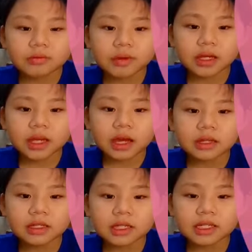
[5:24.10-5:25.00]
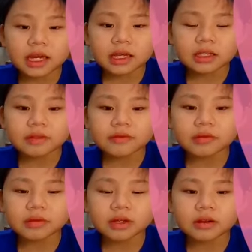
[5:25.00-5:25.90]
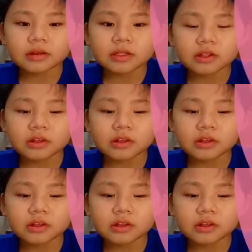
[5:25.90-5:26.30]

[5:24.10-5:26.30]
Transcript: You may gather these items from the